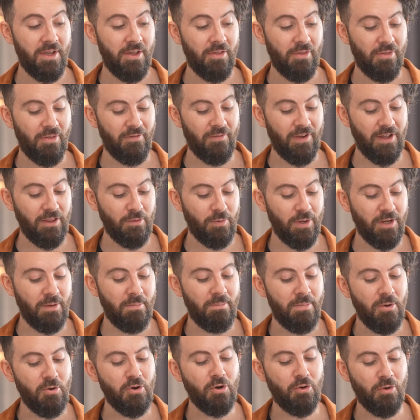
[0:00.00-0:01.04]
The fact that we can
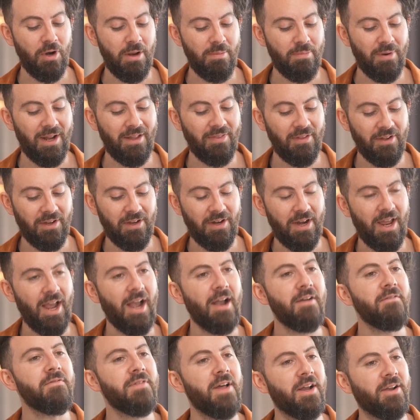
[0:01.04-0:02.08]
build a great brand that can
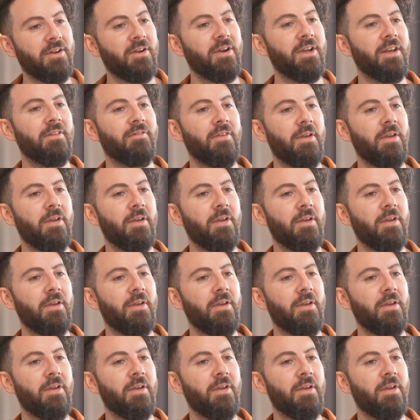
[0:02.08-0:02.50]
have that kind of